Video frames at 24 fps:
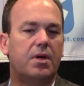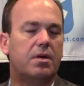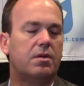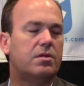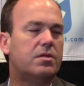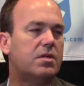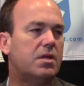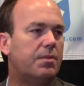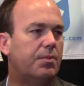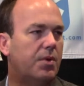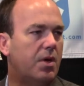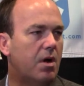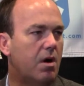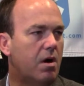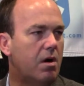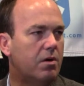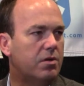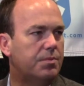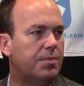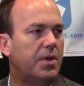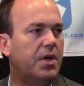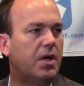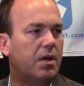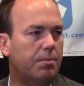of C P R is
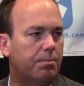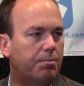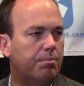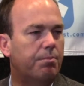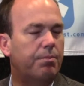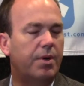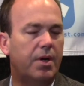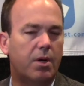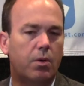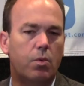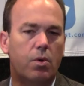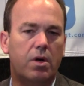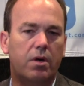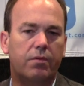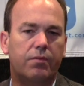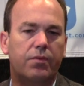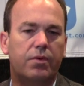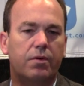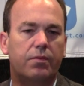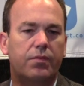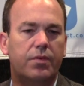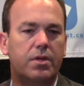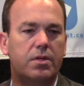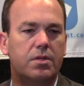big, a big one
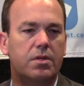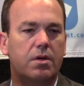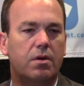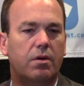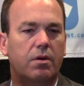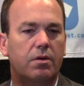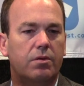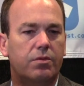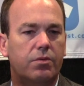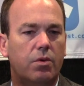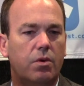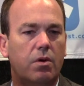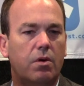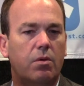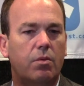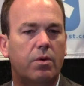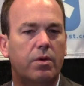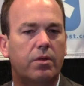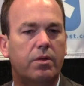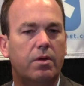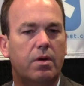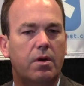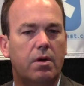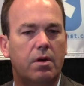for Physio-Control
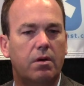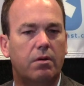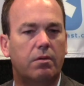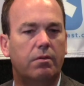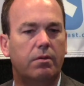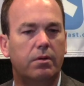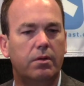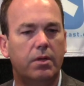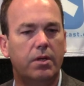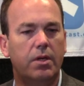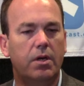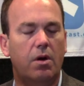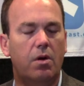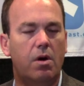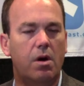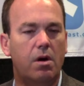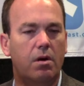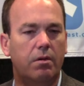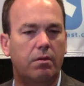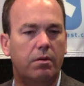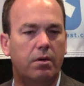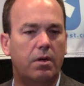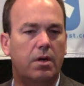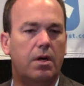with our, you know,
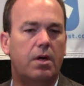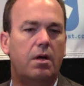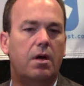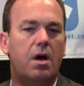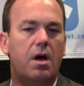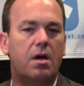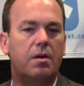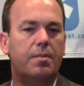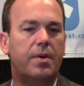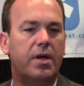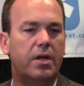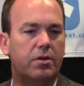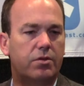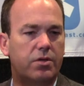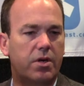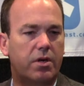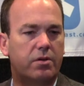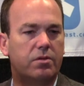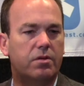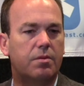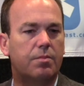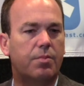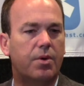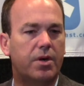our uh, automated
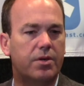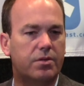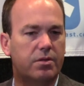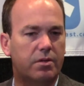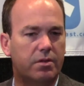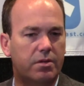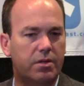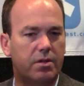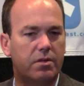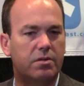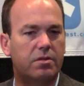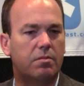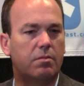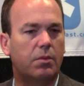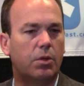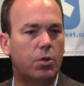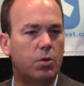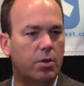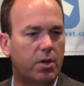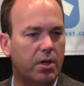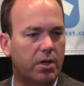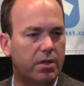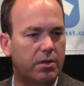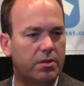chest compression system,
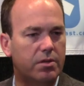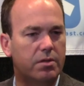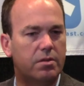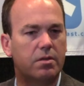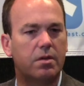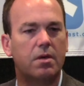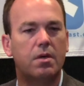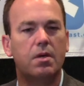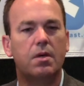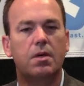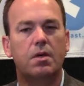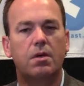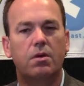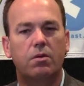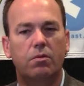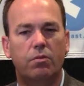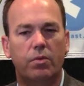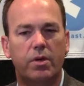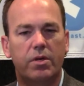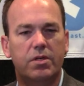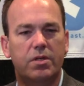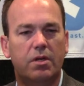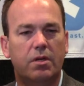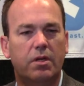Lucas.
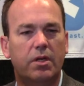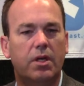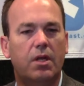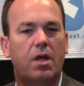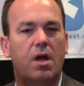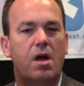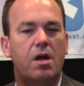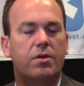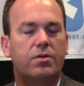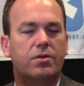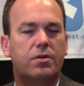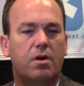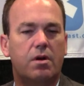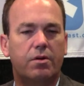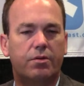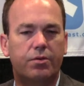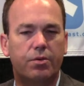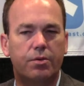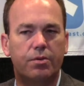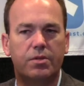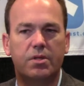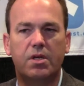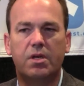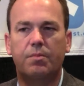Recently launched our
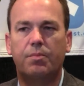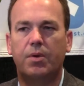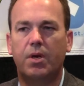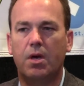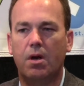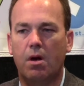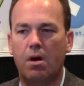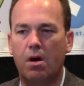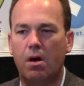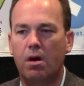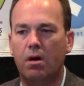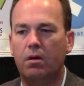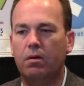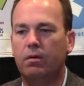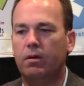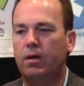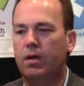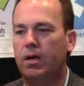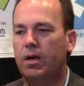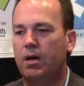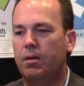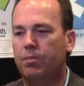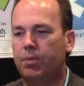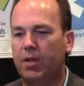True C P R
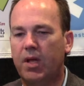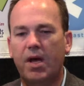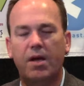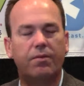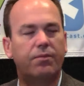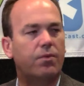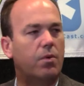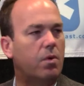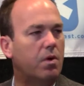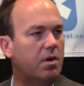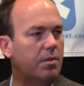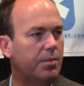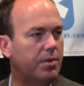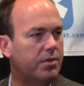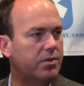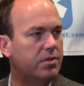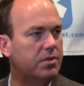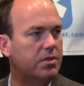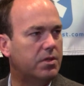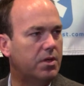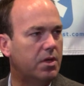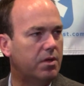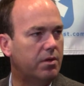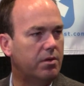uh, platform, which
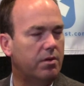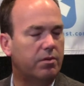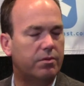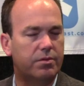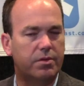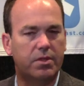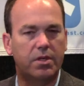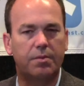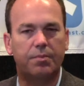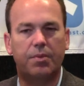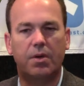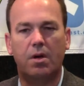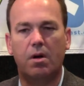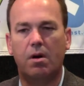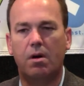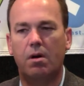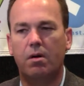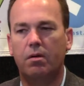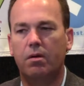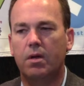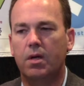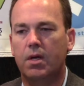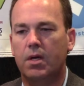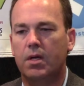is another C P
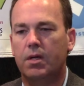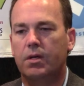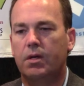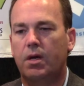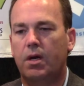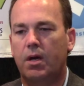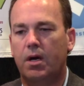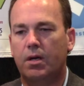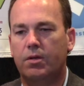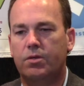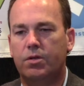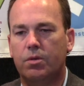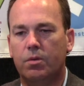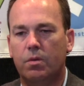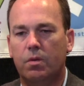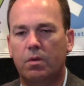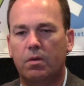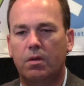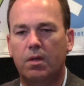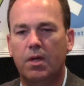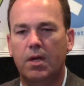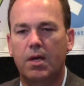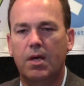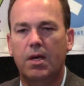R uh,
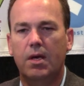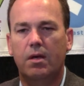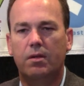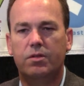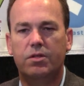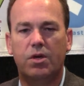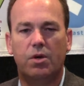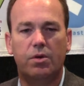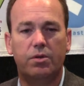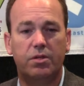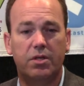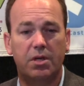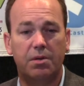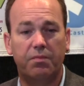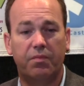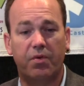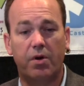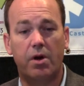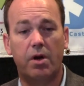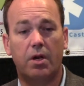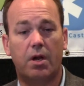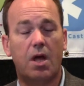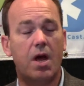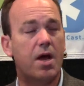tool. And so it seemed
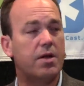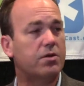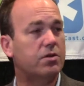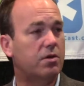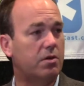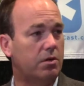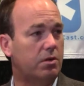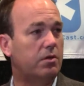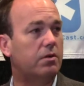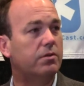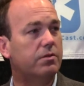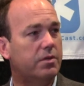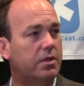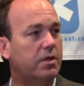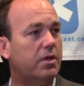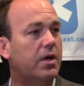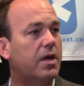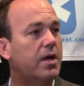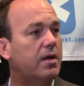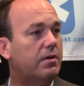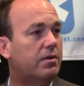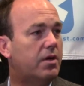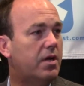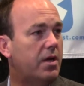very logical to
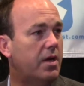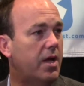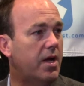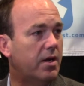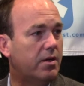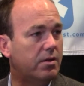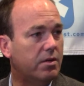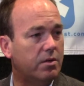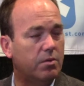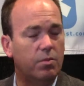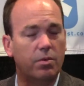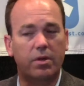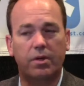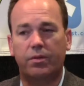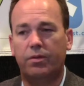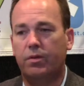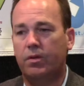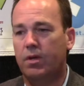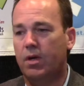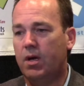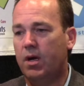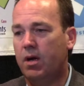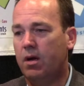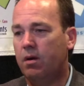get connected with
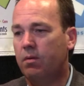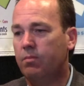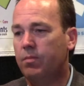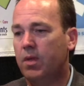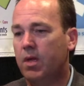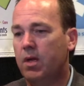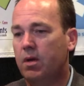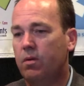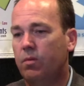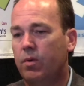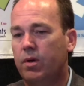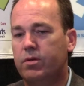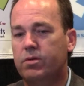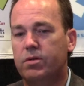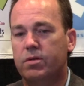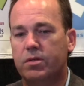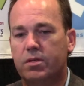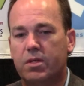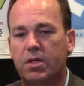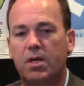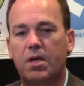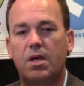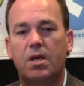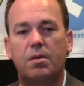uh, Rich's
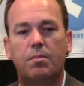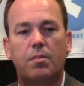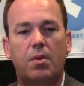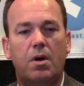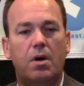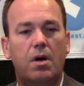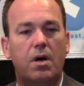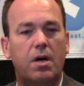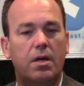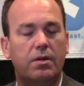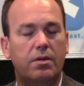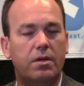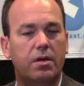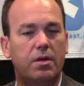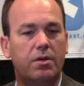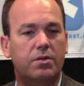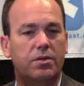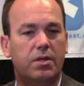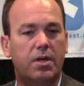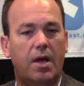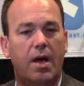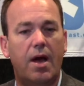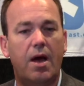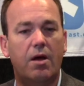team on this.
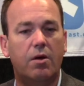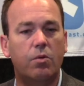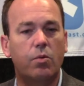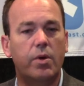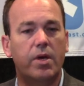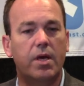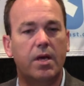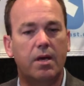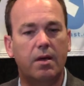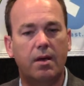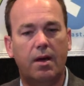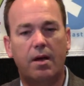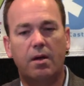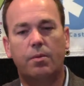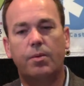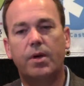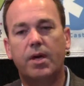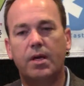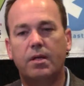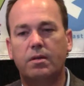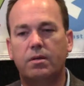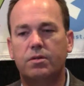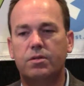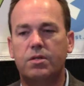How do we, how do we
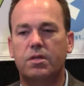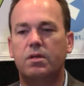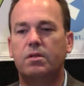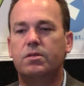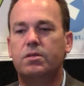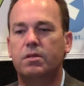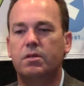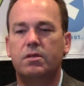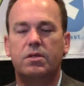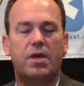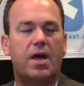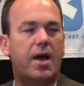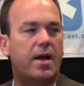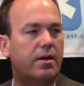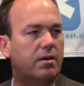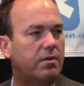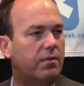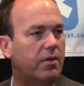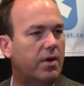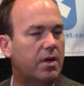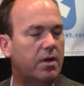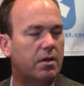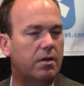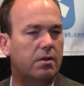get the citizens
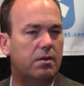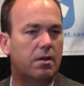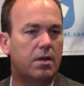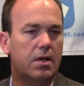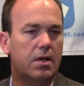activated